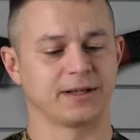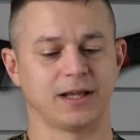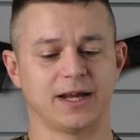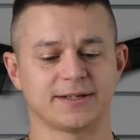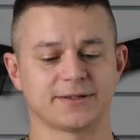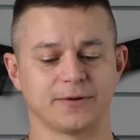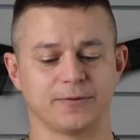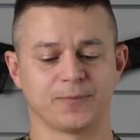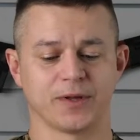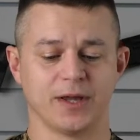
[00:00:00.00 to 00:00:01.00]
like
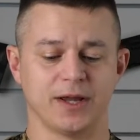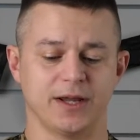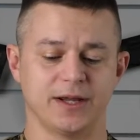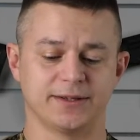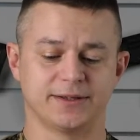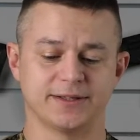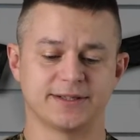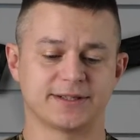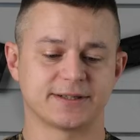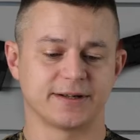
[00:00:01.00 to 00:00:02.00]
so. It
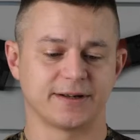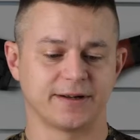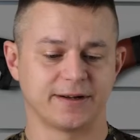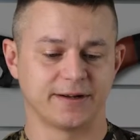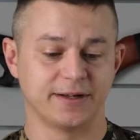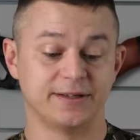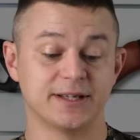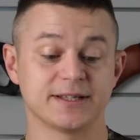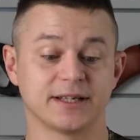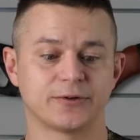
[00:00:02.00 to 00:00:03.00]

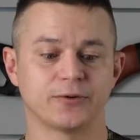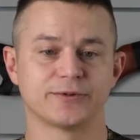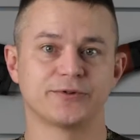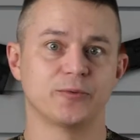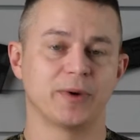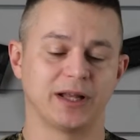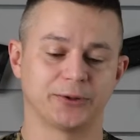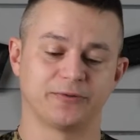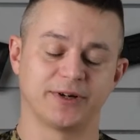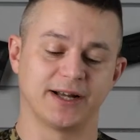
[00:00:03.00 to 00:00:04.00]
does not consume a
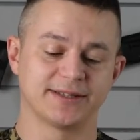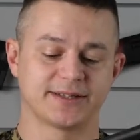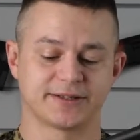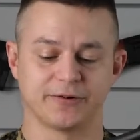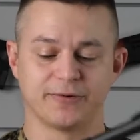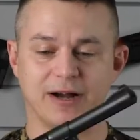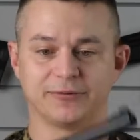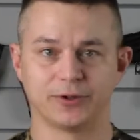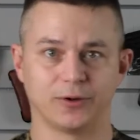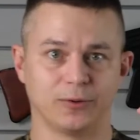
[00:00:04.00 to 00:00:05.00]
lot of gas, so
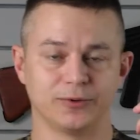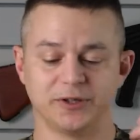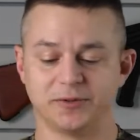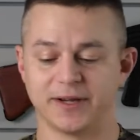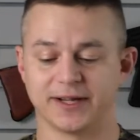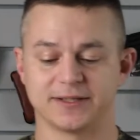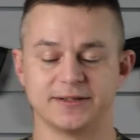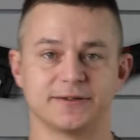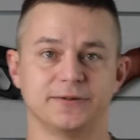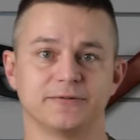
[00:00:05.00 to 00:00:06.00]
after loading the
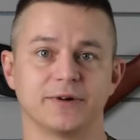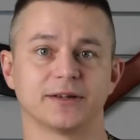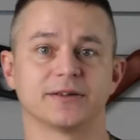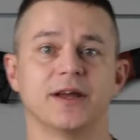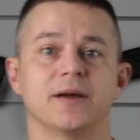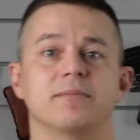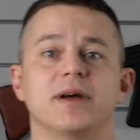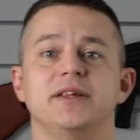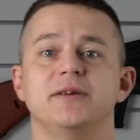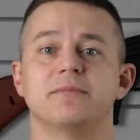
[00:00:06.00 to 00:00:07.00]
magazines you've got
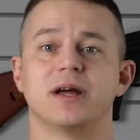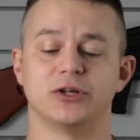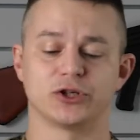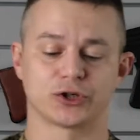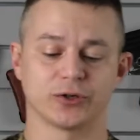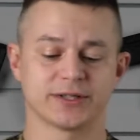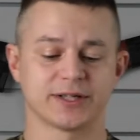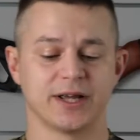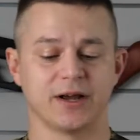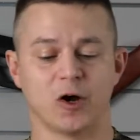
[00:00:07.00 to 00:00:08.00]
many shots.
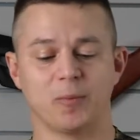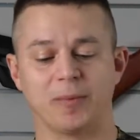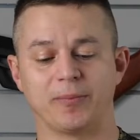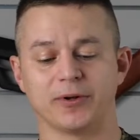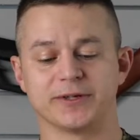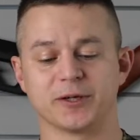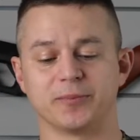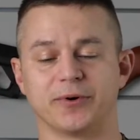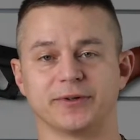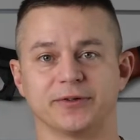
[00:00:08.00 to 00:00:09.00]
Hop-up is
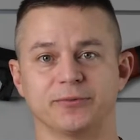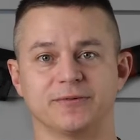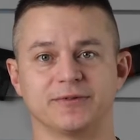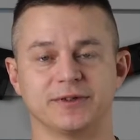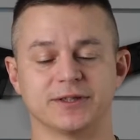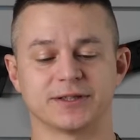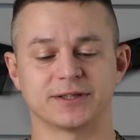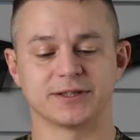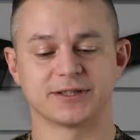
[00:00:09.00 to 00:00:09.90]
operated with this